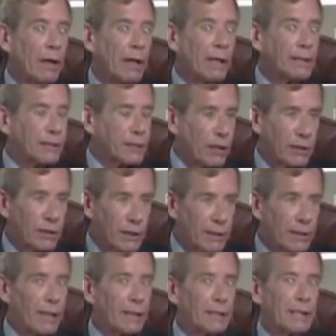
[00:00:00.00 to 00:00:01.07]
Wow. It
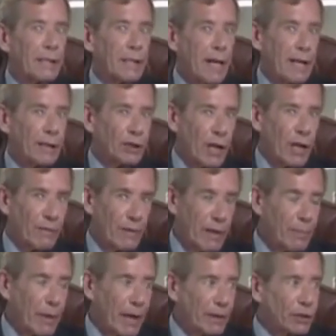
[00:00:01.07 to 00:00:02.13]
certainly does in the
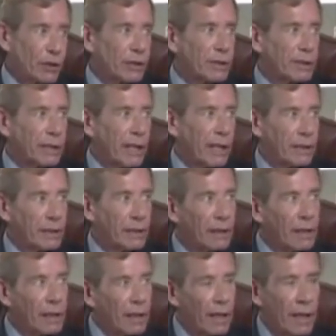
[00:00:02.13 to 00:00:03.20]
HIV patients, and
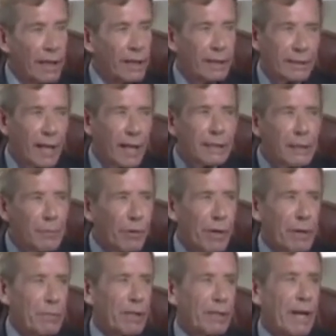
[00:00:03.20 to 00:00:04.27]
it doesn't
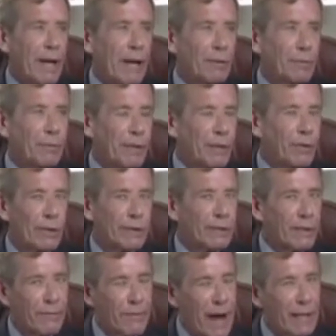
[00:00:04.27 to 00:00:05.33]
bring me down,
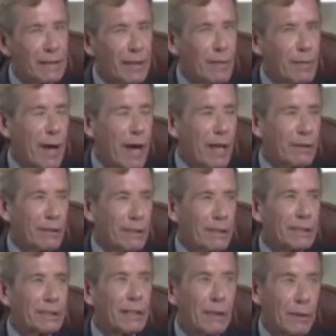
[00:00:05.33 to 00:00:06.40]
because the fact of the matter
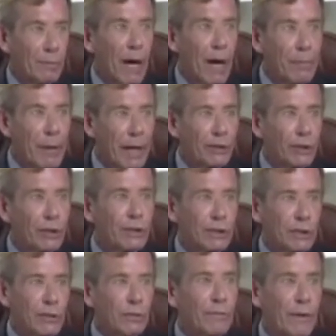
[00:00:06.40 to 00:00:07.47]
is my patients
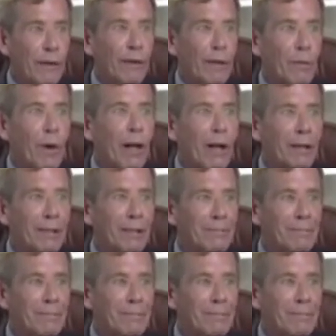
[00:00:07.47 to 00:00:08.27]
do very well.